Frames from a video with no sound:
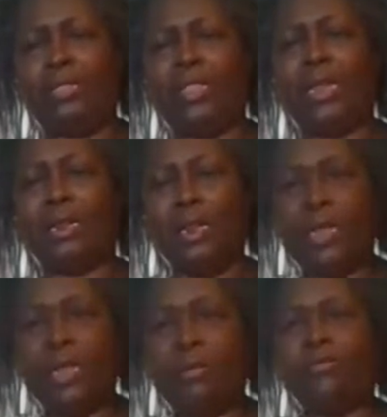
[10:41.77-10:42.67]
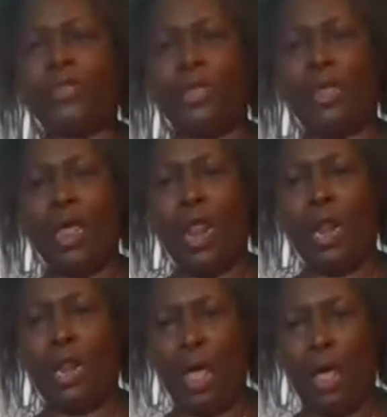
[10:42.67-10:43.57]
They lived,
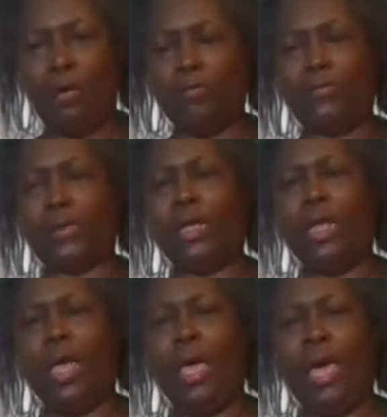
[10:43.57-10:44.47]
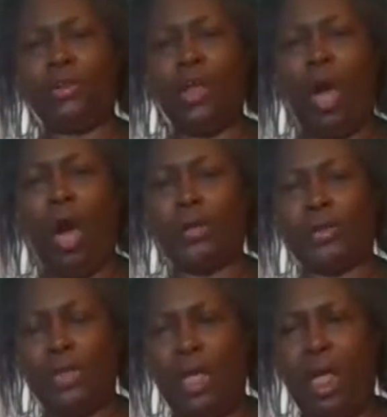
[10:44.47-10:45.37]
loved, and
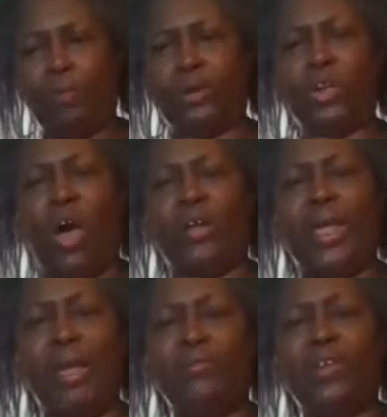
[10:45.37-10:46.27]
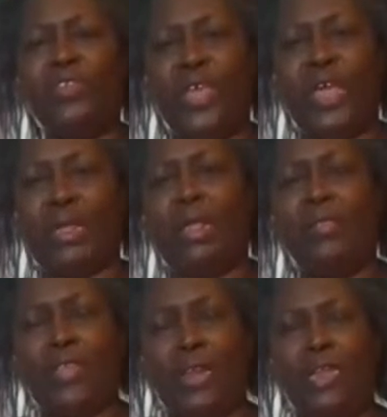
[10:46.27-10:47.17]
taught, and were taught everything
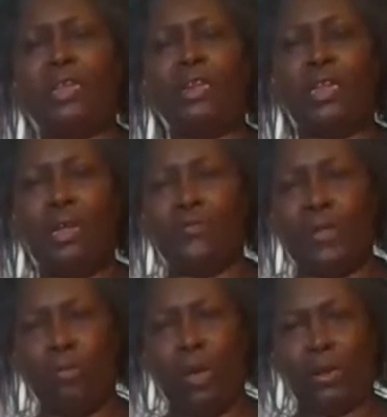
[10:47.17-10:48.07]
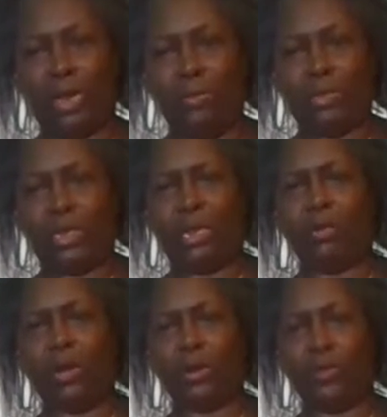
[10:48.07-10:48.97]
that he could give them while he was
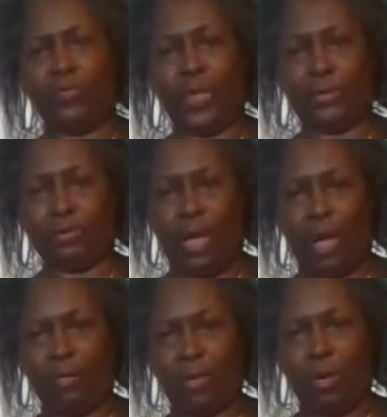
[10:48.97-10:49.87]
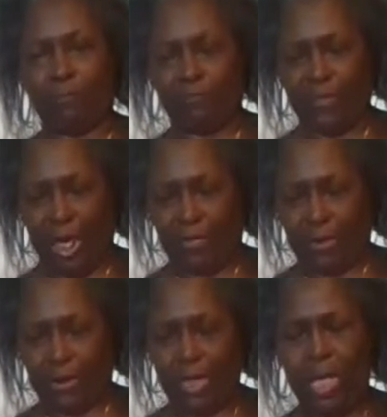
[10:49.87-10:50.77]
here on earth as our royal
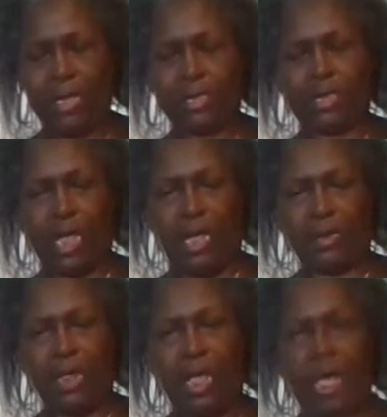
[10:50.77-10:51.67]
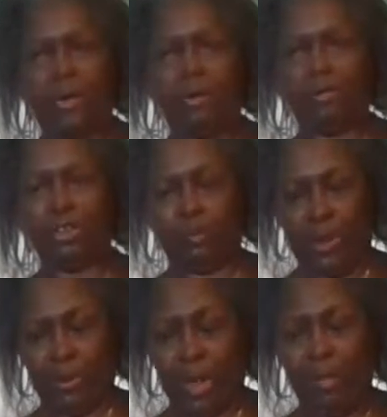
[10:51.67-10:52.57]
Father, Son, and Holy
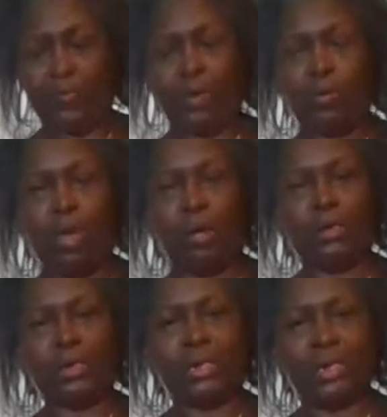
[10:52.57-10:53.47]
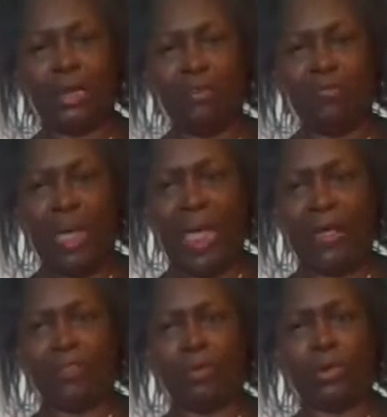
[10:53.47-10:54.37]
Spirit, the royal Son of
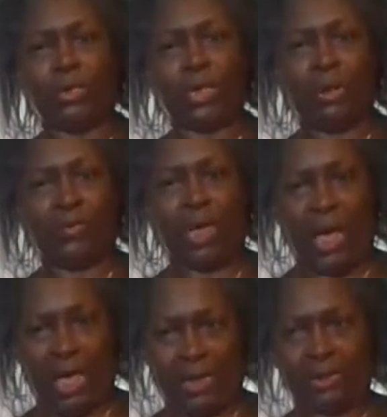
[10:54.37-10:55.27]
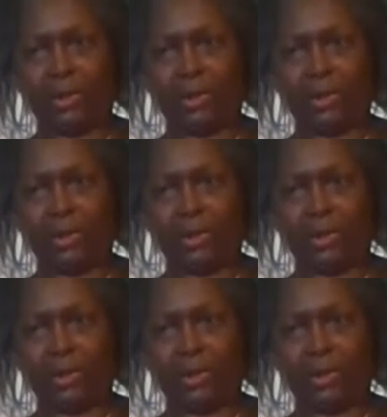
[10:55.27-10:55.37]
Man, the royal Son of God.